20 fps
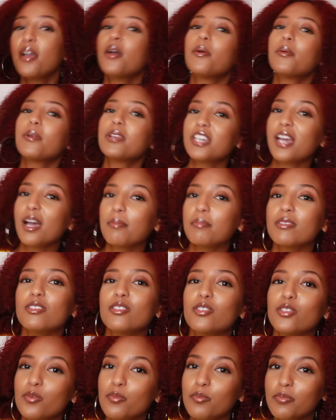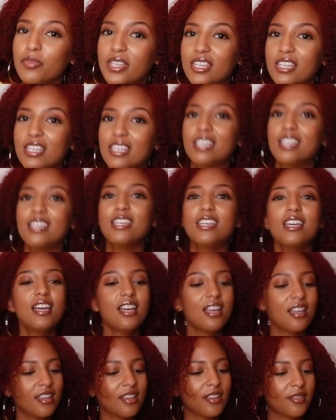which happens to be
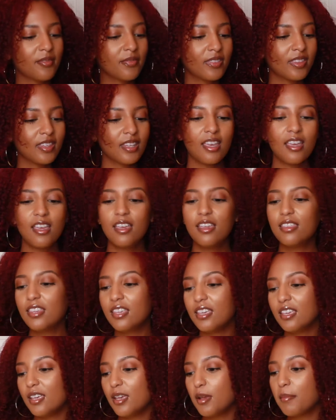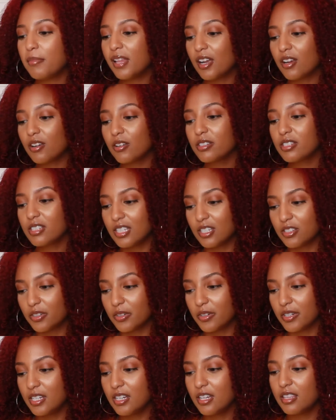the BlackGirl
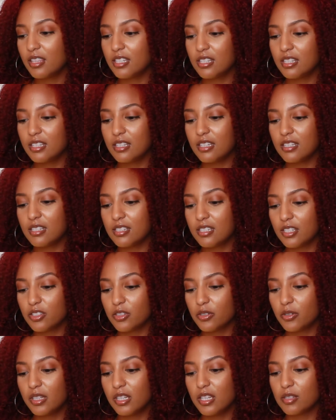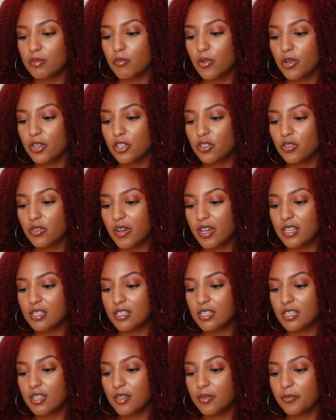sunscreen. This is a sunscreen that's
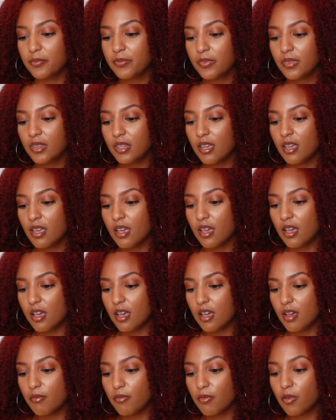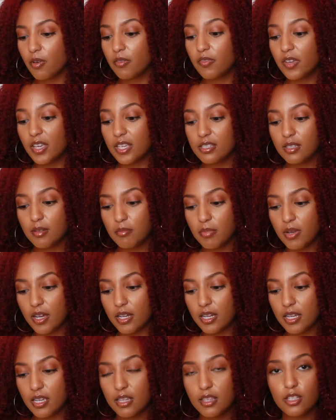moisturizing for face and
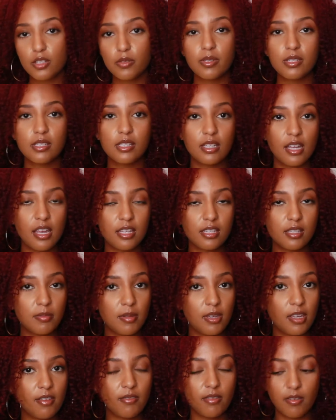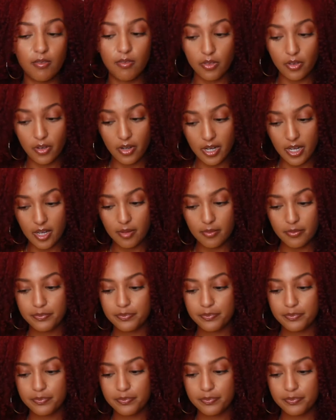body. This one's an SPF of 30.